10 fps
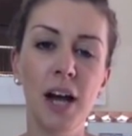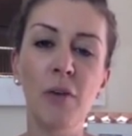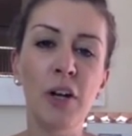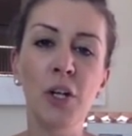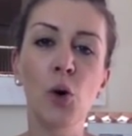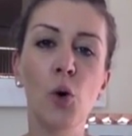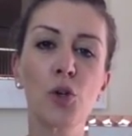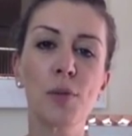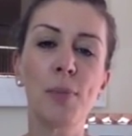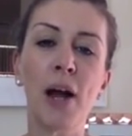I read an
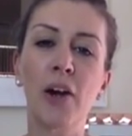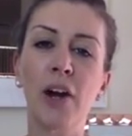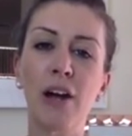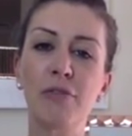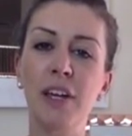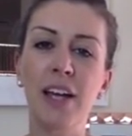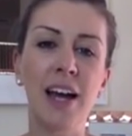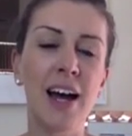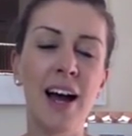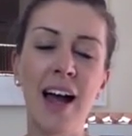awesome paragraph
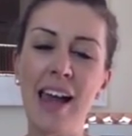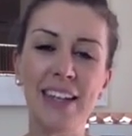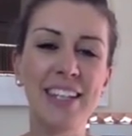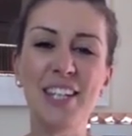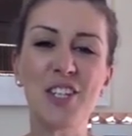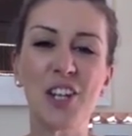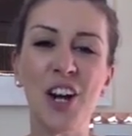years